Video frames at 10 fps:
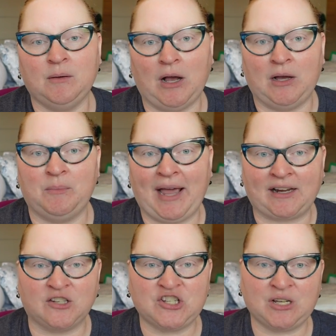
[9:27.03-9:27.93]
uh,
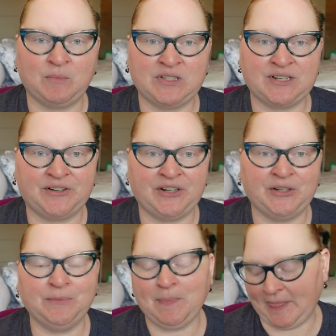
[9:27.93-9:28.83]
packaging
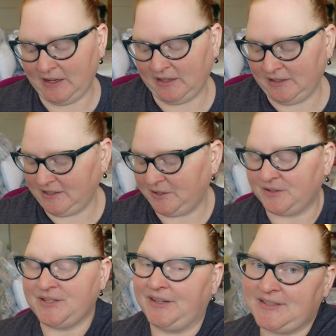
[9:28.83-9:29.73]
material. And
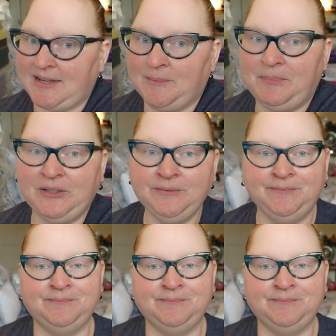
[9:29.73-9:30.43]
here's an example,